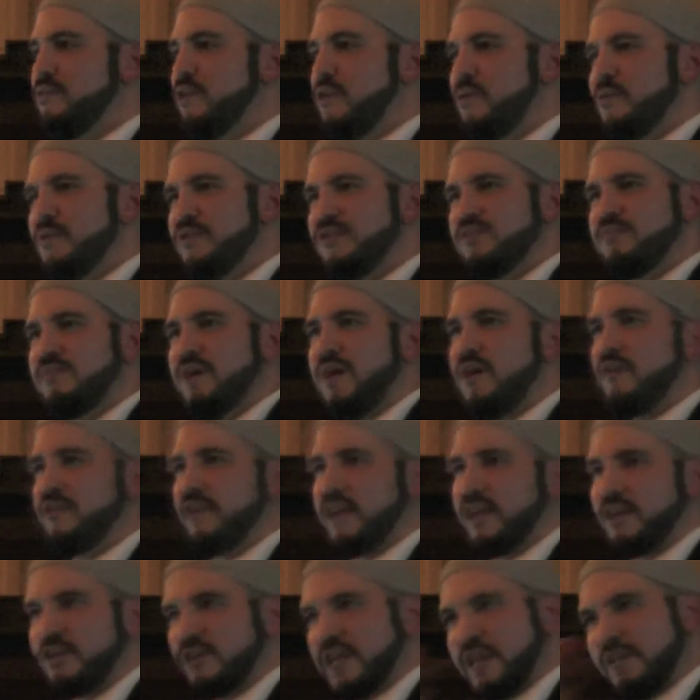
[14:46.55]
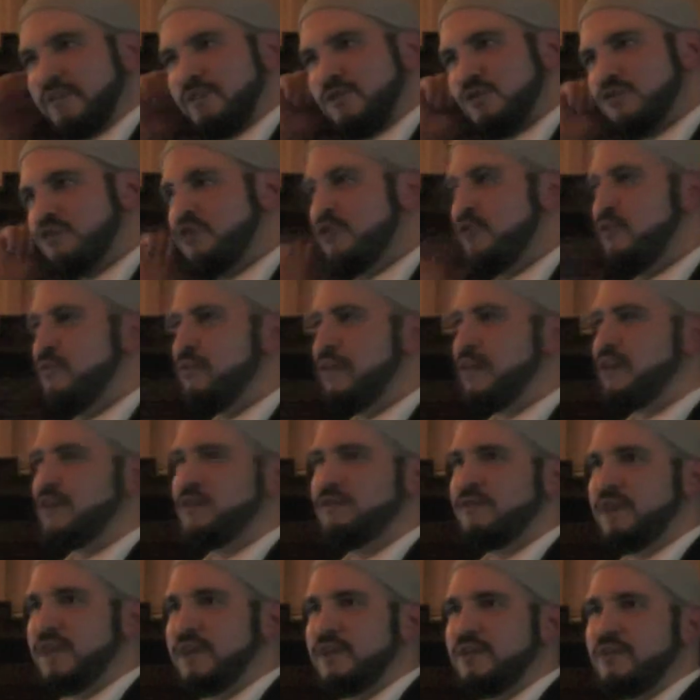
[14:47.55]
No one smiles at each other. If you do, they
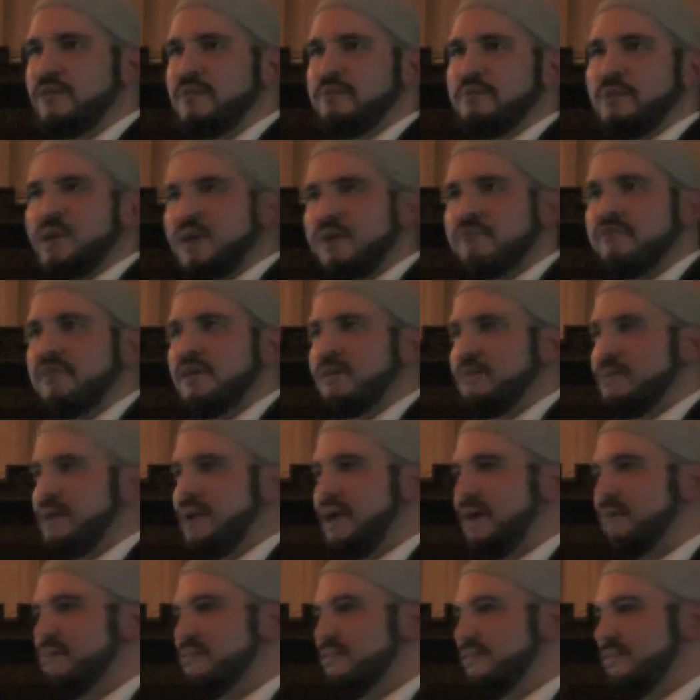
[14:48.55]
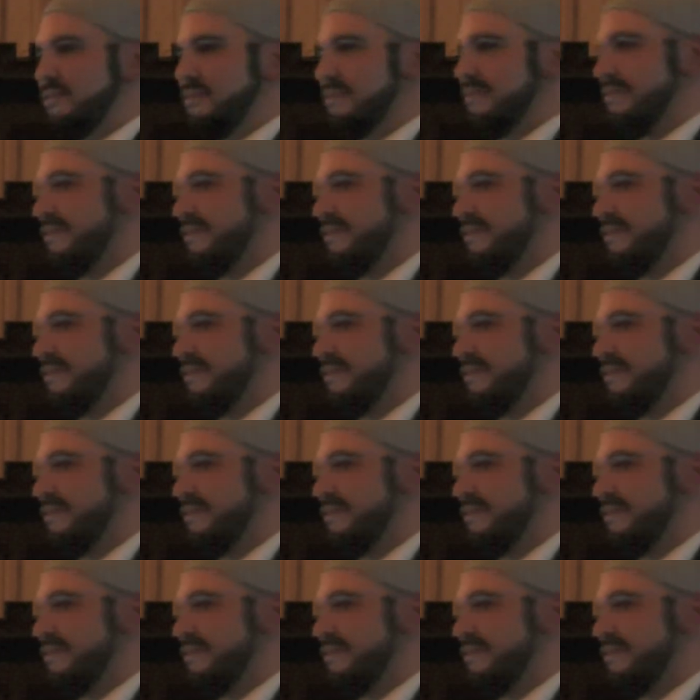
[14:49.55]
just think you're a pervert, perhaps.